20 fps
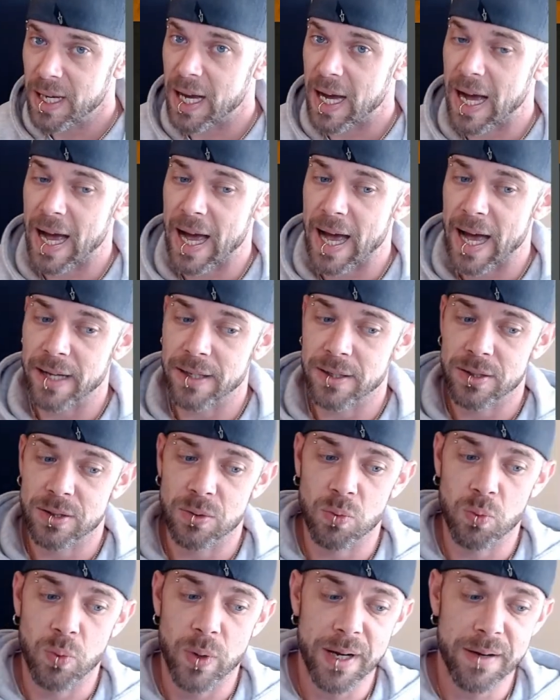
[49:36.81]
And
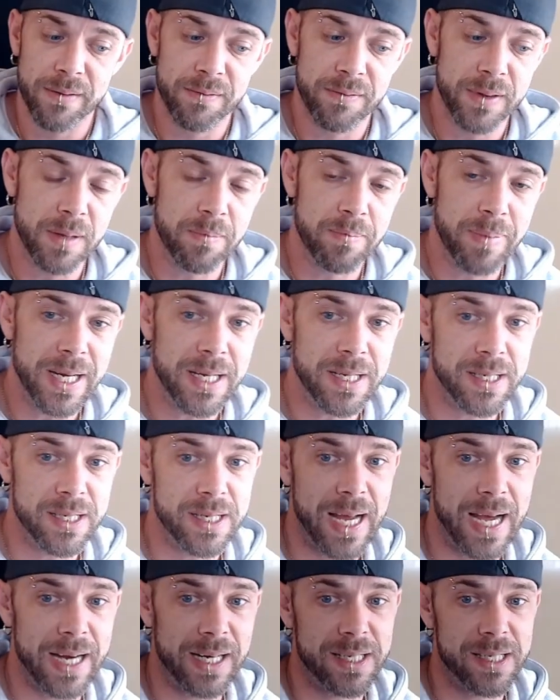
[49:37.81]
with the Beast
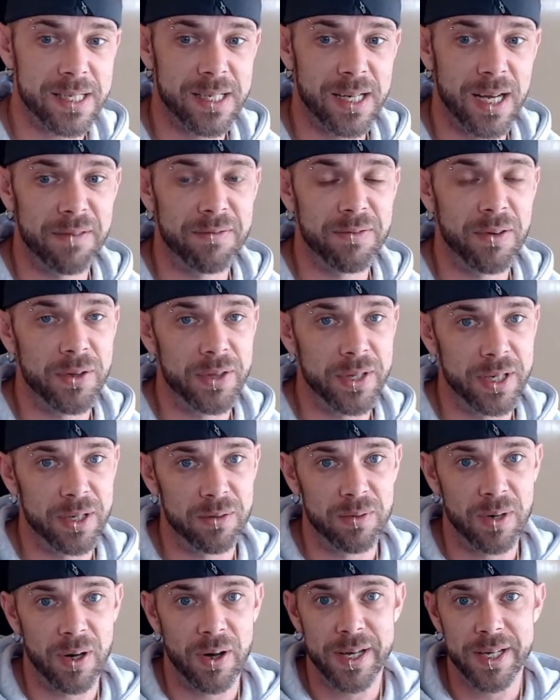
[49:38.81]
Snagger stuff on the
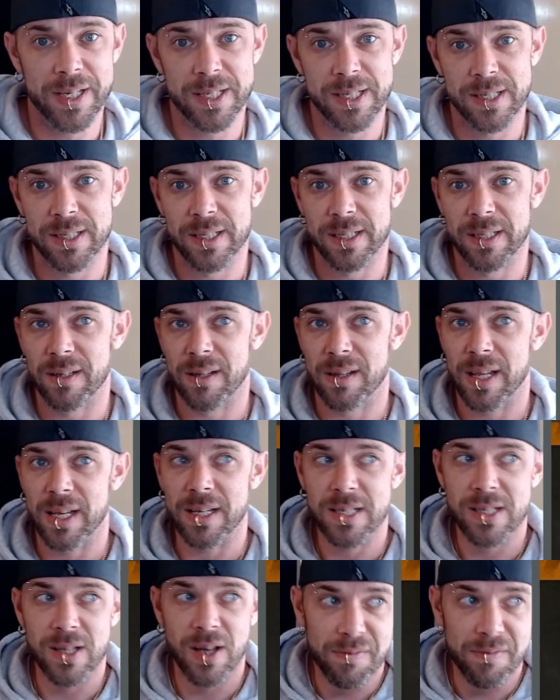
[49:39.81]
horizon and
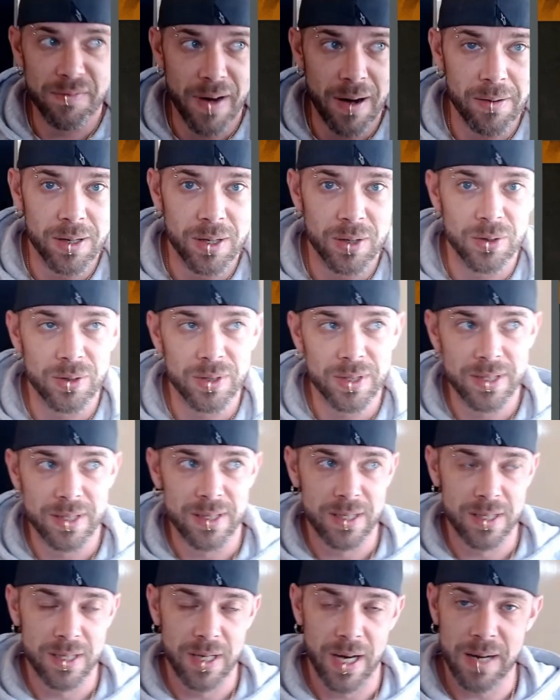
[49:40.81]
things like Feral Orcs and
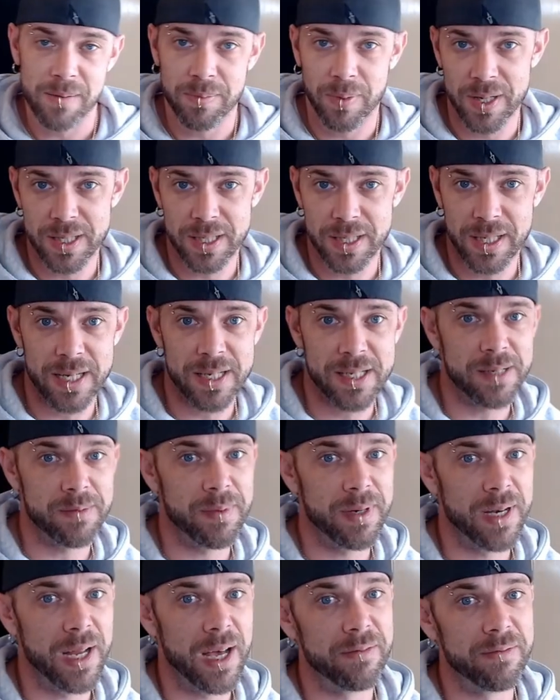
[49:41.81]
Snake Bites getting
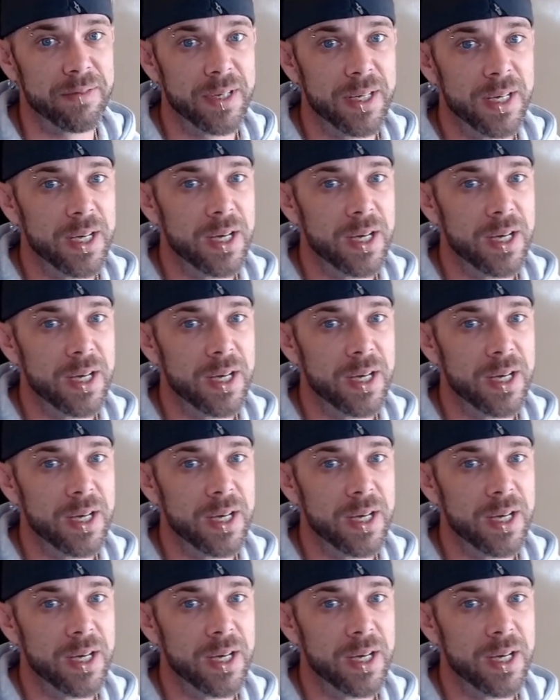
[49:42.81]
some love,